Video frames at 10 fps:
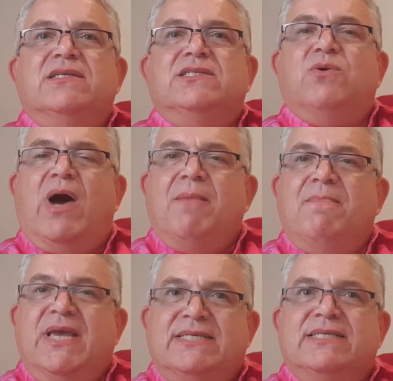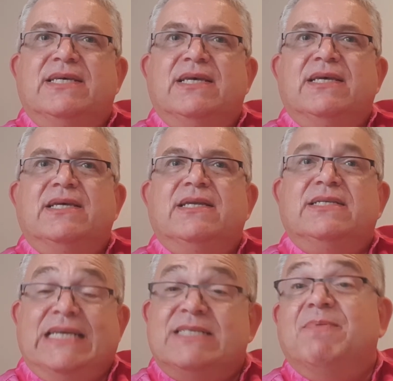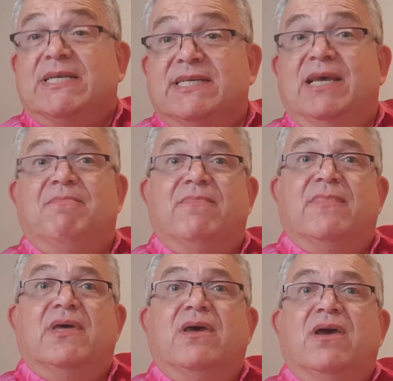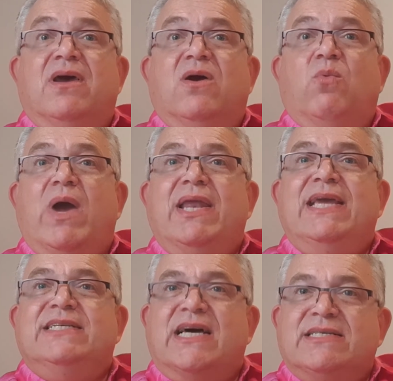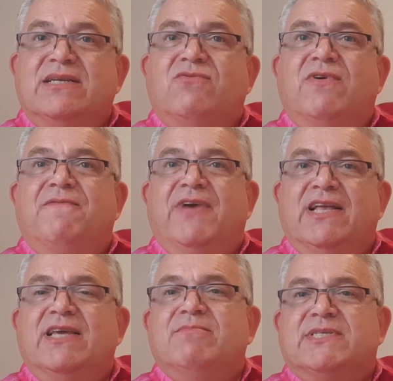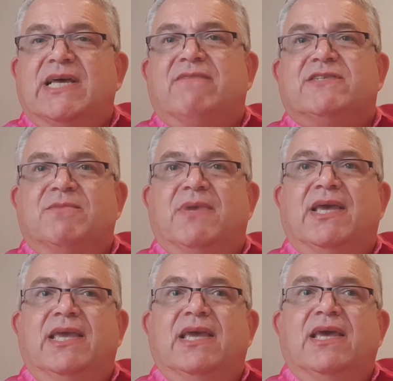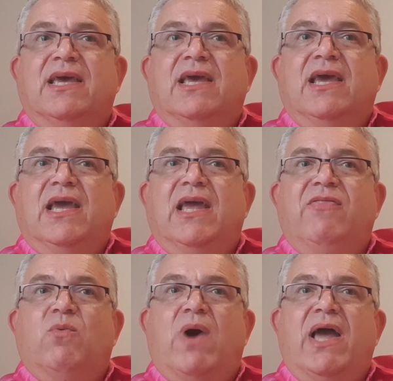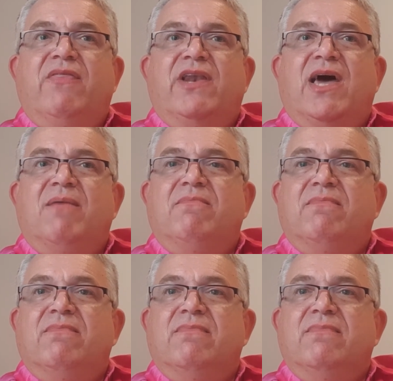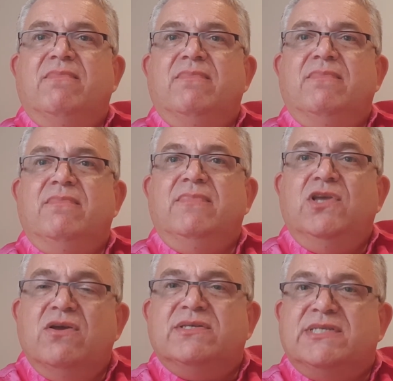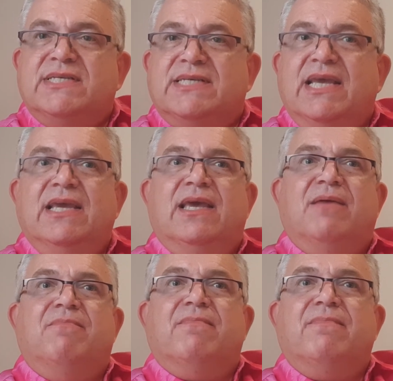Do I dismiss him when he doesn't reveal himself to me in the way that I'm used to seeing him?